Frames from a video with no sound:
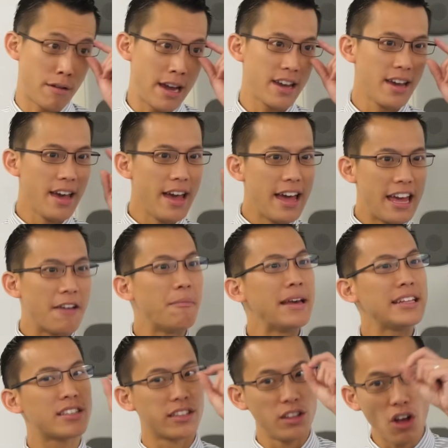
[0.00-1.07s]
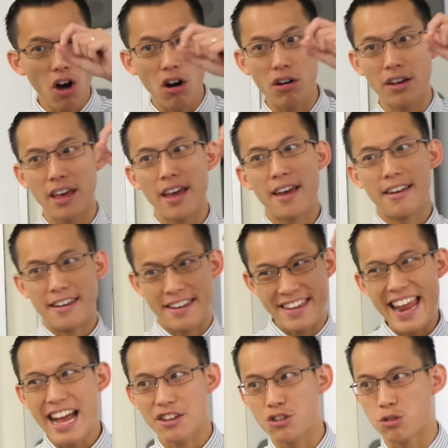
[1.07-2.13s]
right? It means log
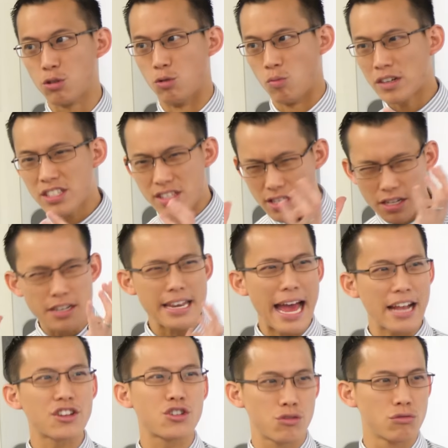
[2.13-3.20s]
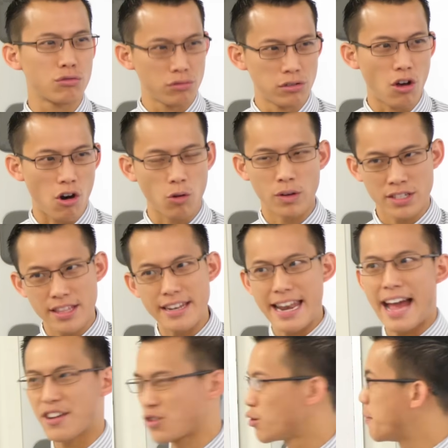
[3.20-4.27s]
natural. What's the natural log? What's the
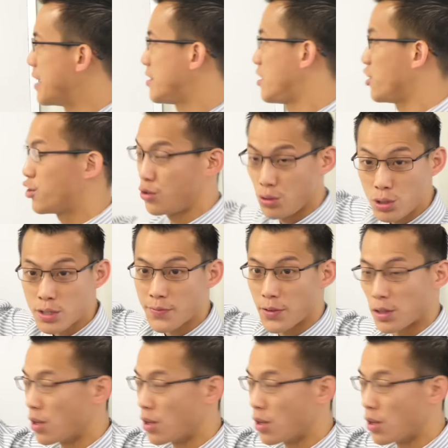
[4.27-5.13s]
natural base to choose for